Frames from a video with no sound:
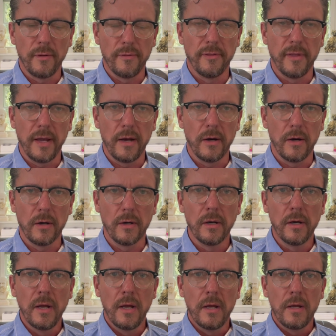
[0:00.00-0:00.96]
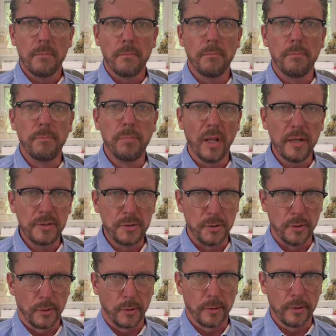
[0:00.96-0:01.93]
their blood
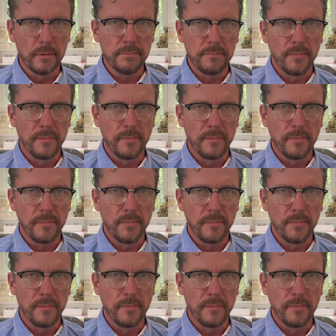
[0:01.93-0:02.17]
sugar,